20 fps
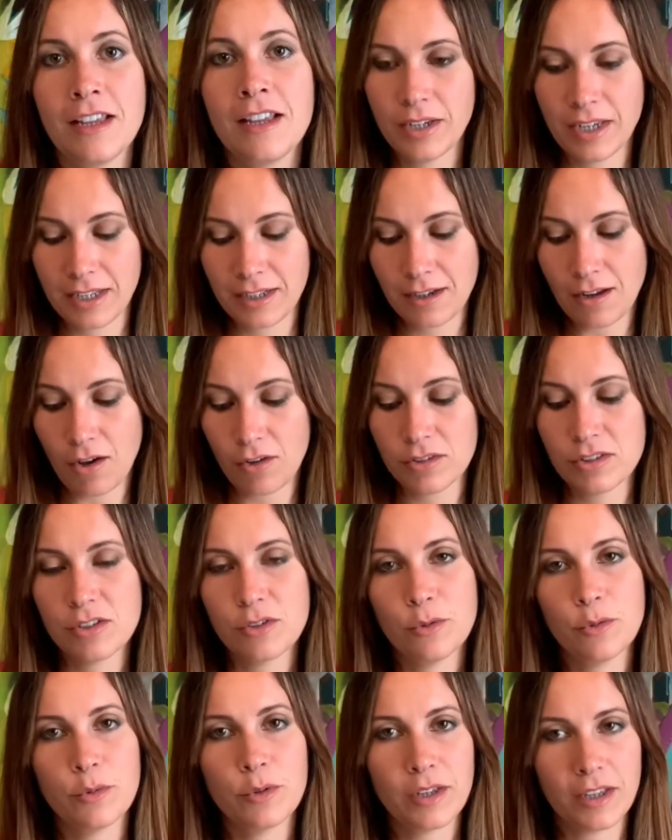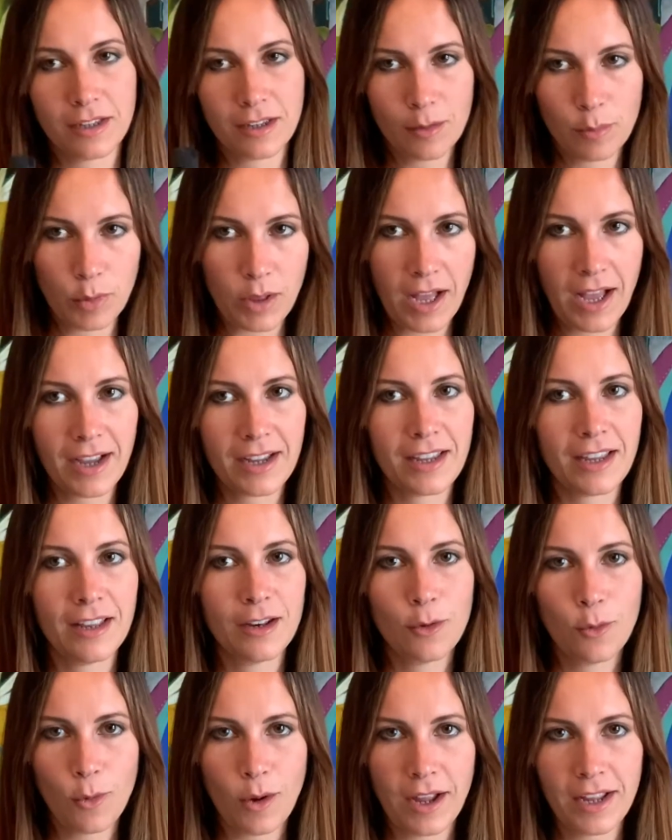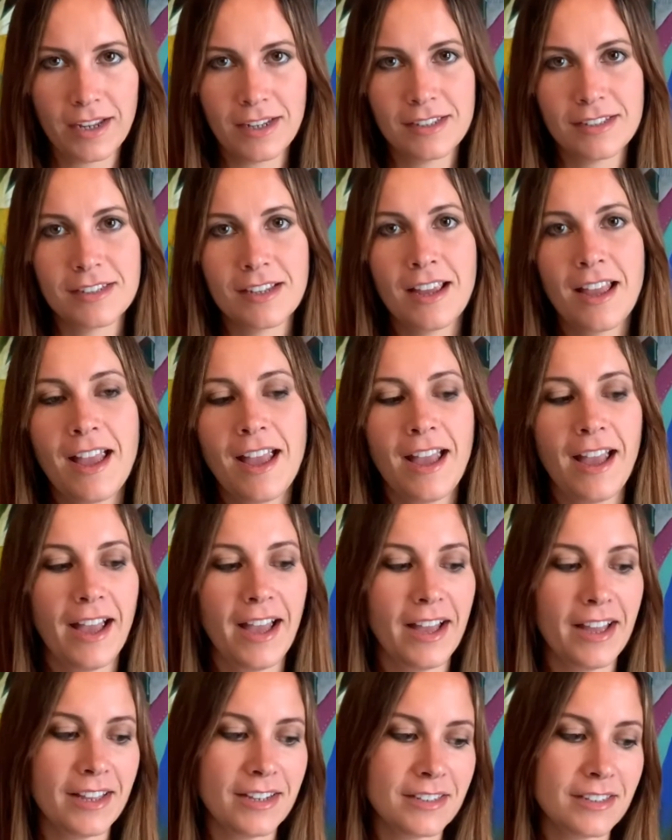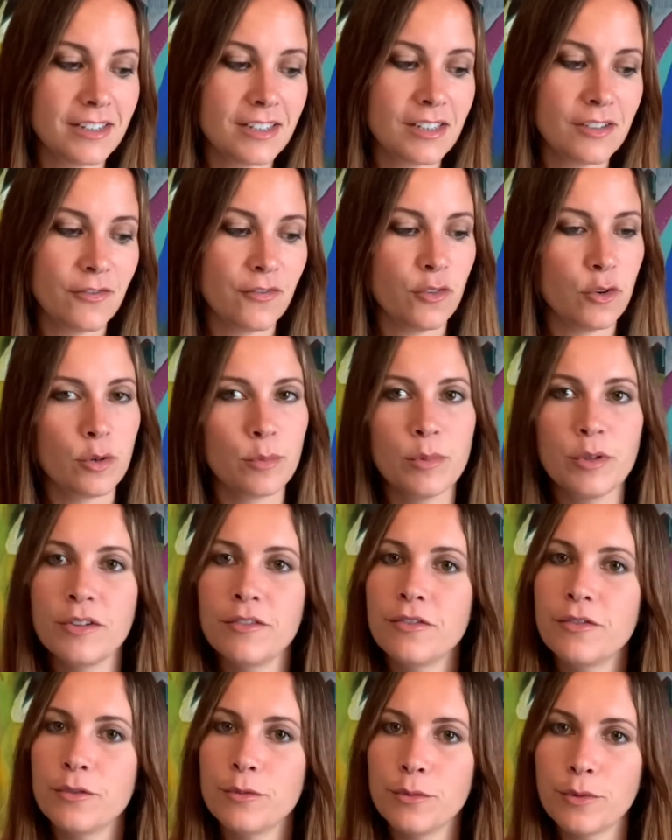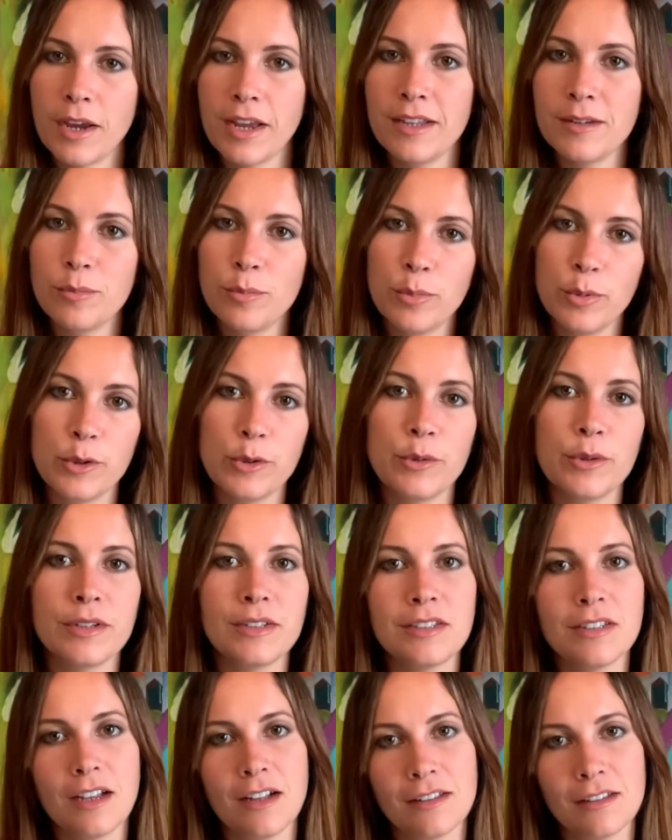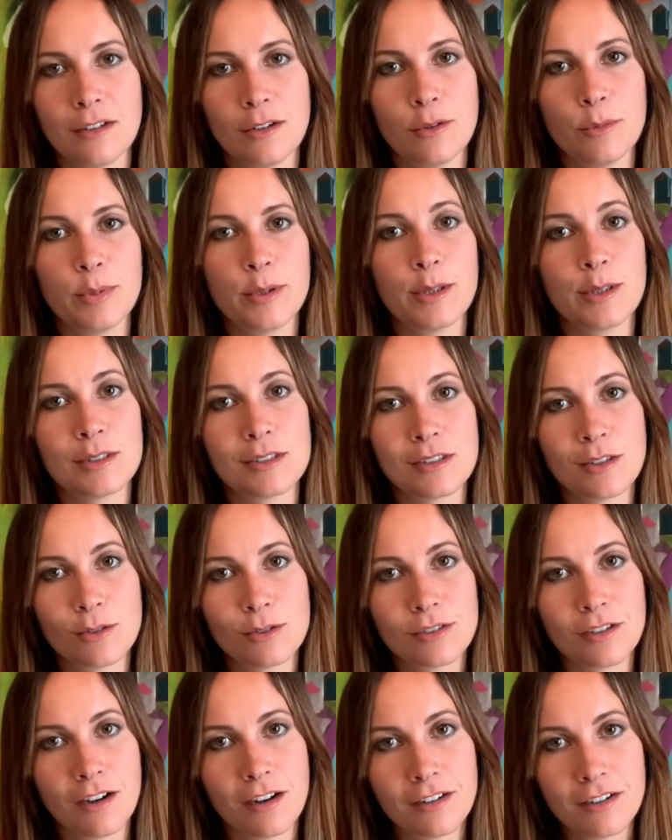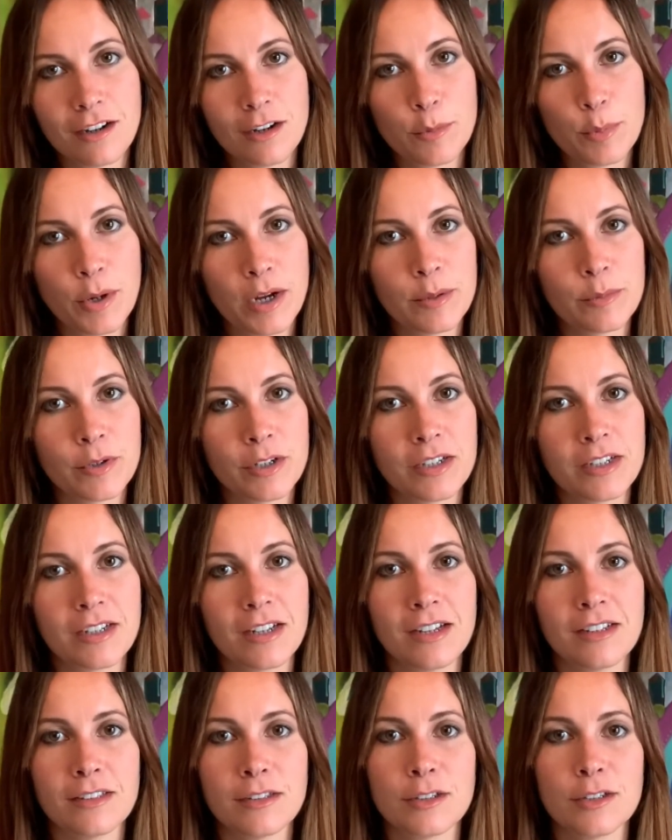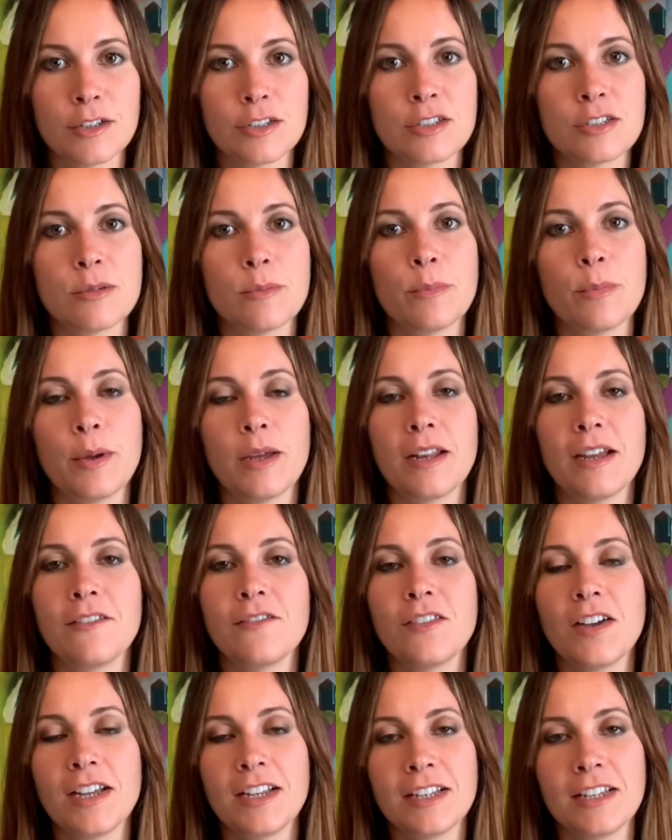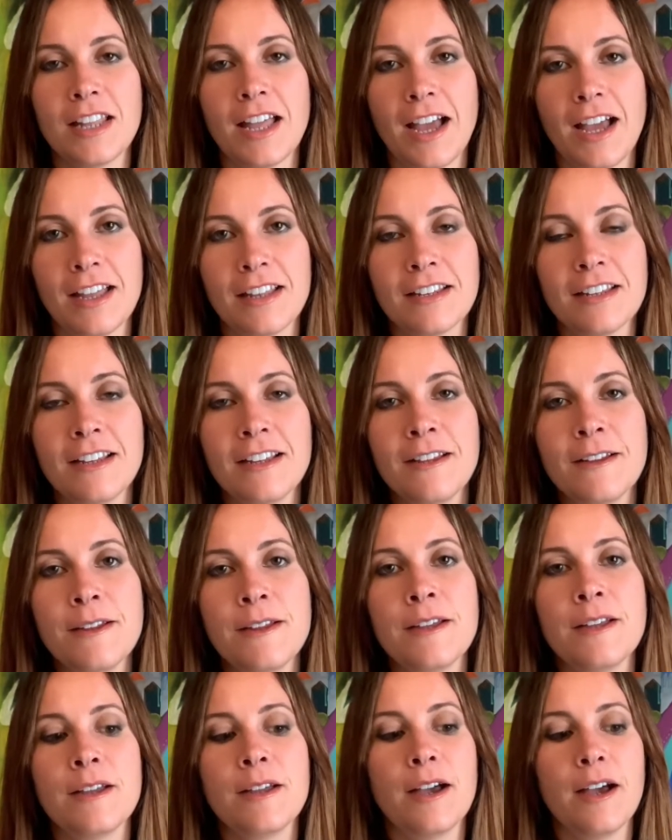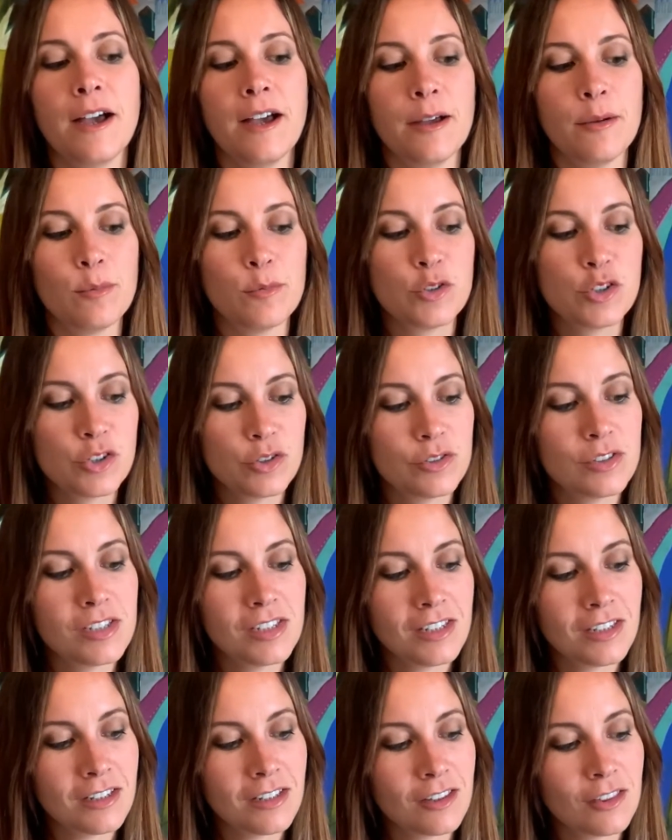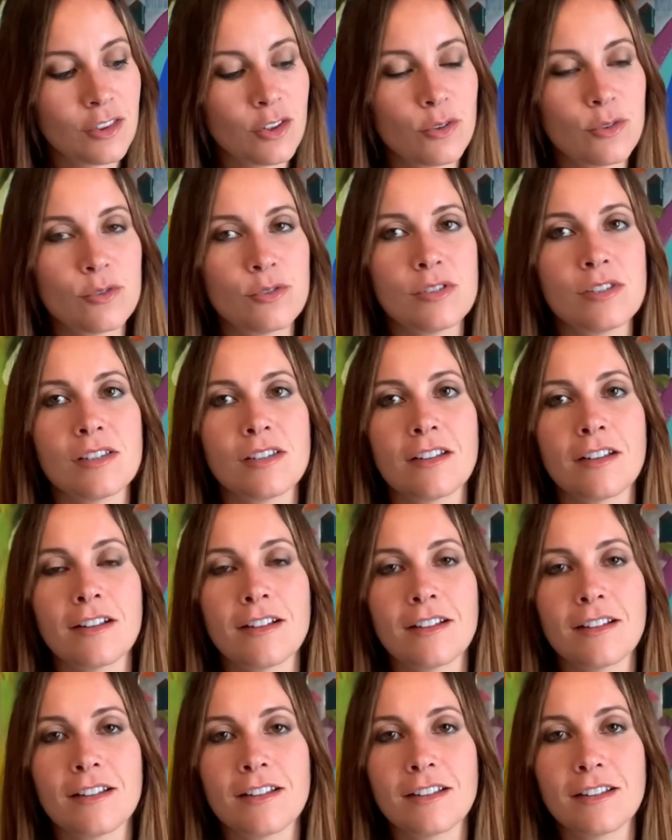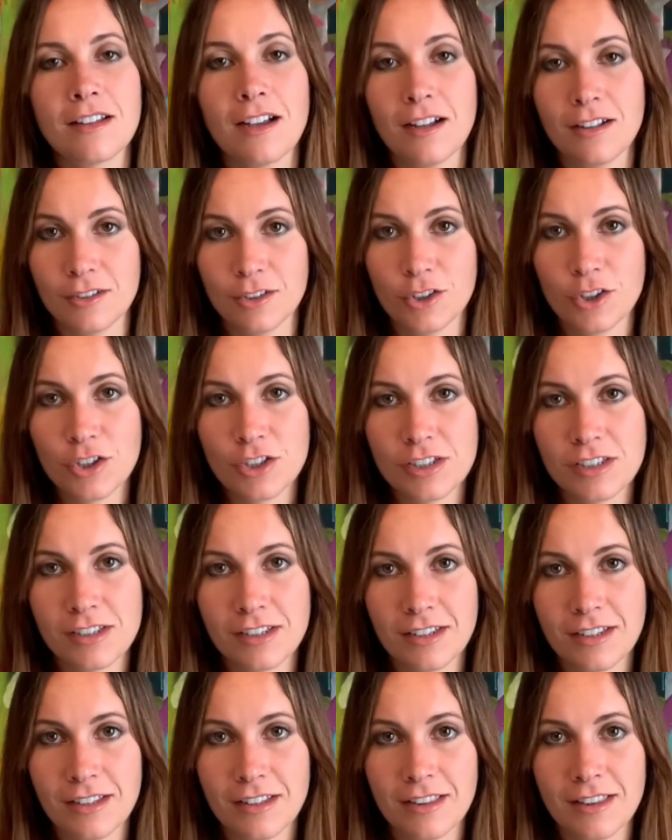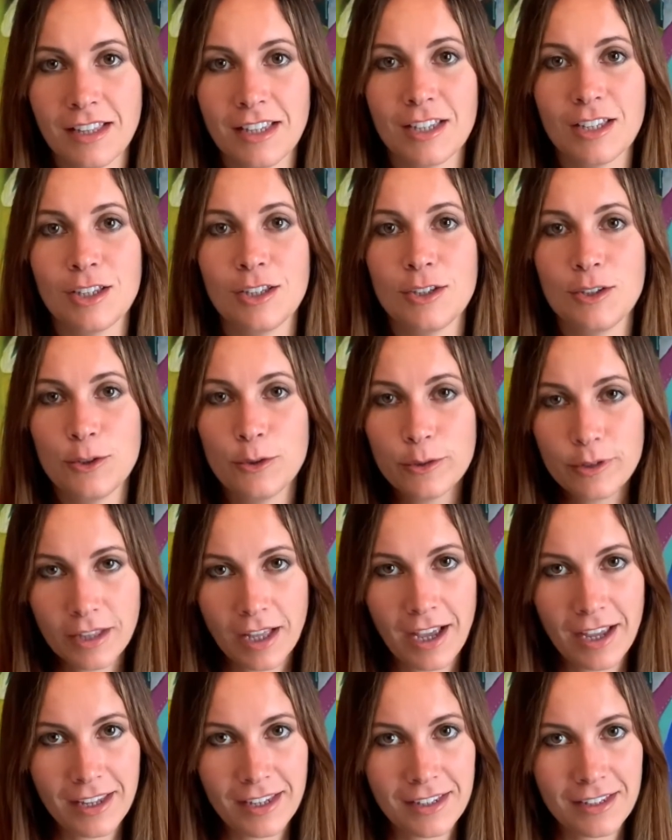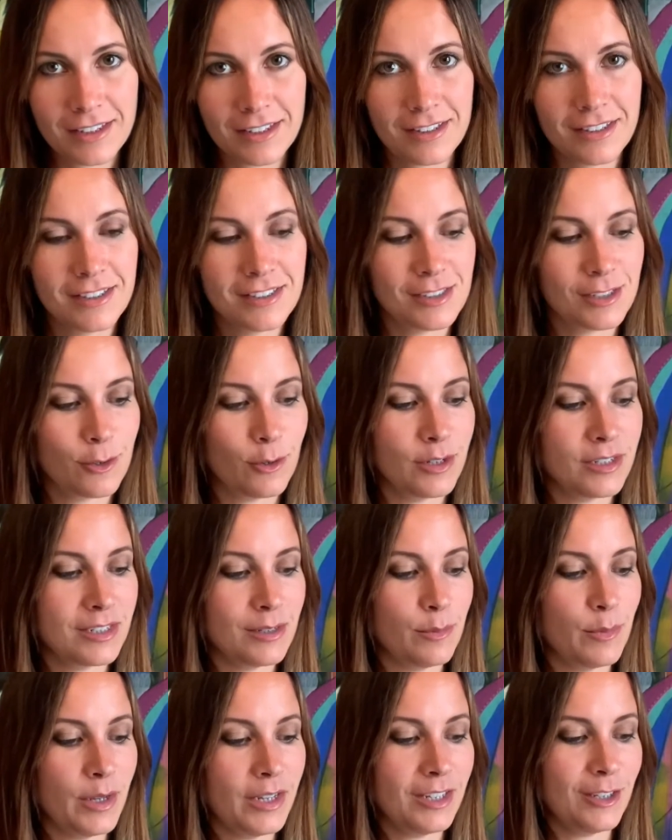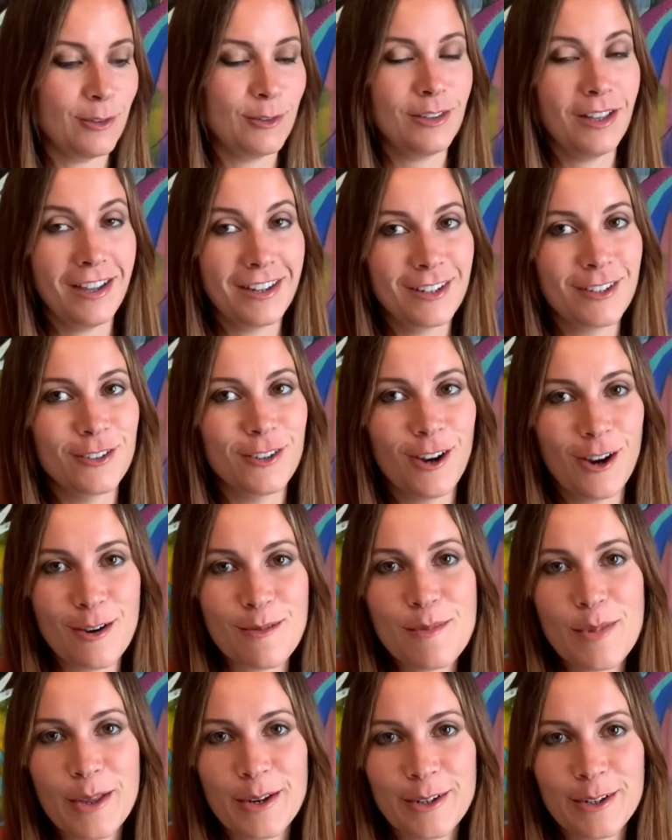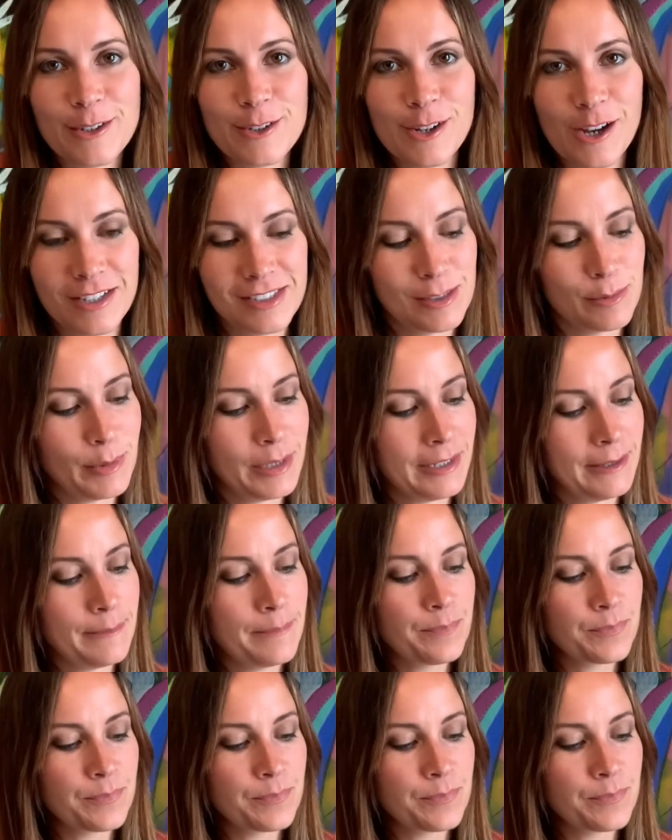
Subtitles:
You can also get a black and a white and a form of red, blue, and yellow, because those are our primary colors, but I find that choosing those colors that you like is going to make you like your art better, trust me.